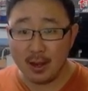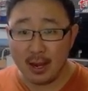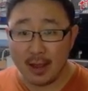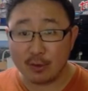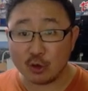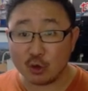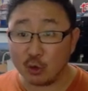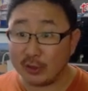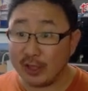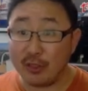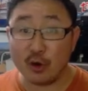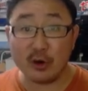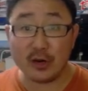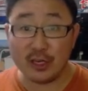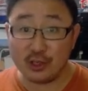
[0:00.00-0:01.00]
And there's only
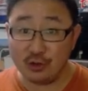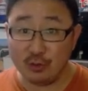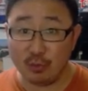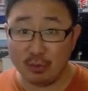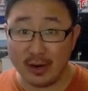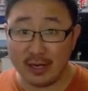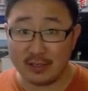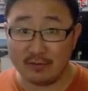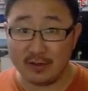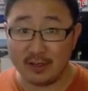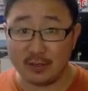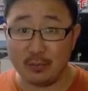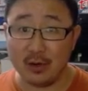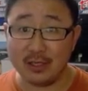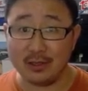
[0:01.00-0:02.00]
32 breaks of this,
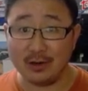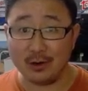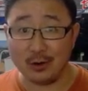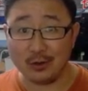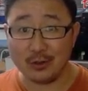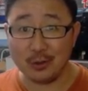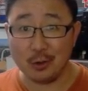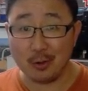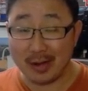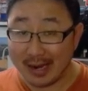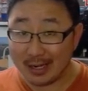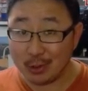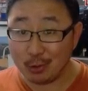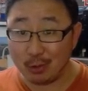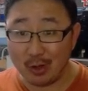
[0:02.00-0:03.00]
boys and girls, so get
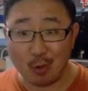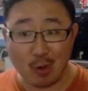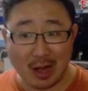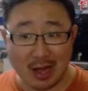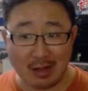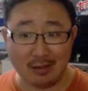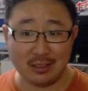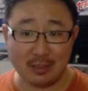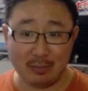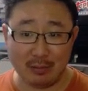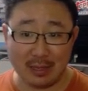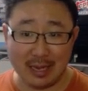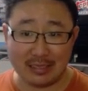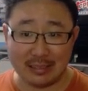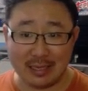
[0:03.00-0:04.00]
into it while
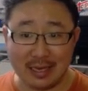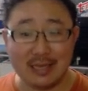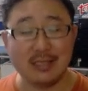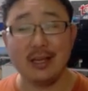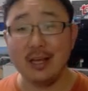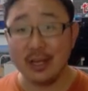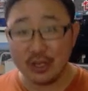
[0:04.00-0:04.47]
supplies last.